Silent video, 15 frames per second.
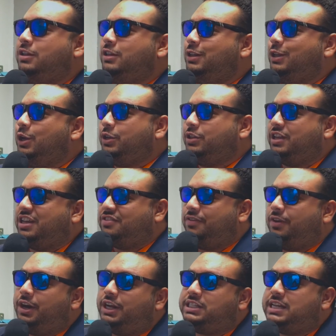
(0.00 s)
Look, that's
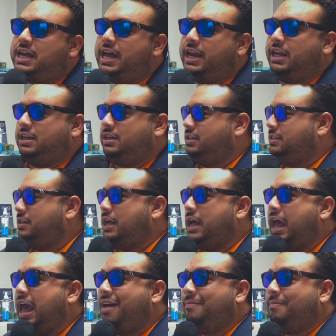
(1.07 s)
very exciting. I
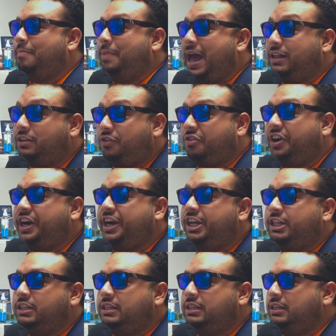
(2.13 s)
have bad
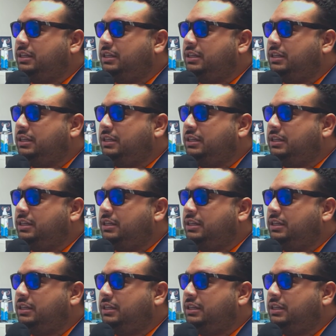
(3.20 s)
credit.